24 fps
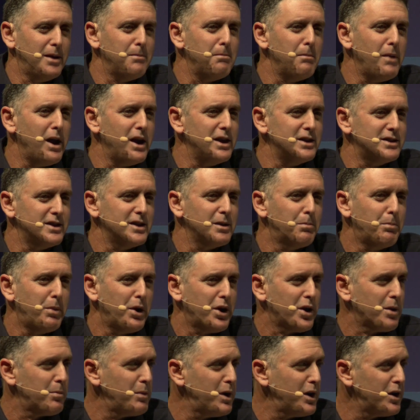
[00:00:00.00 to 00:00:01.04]
amazing
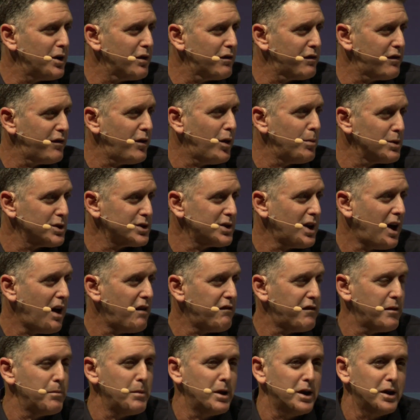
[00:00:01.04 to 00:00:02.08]
pyramid of almost
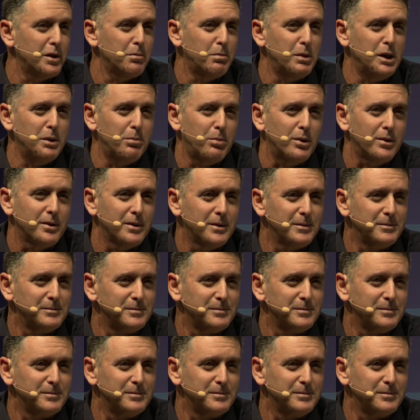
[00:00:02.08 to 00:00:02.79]
500,000 people.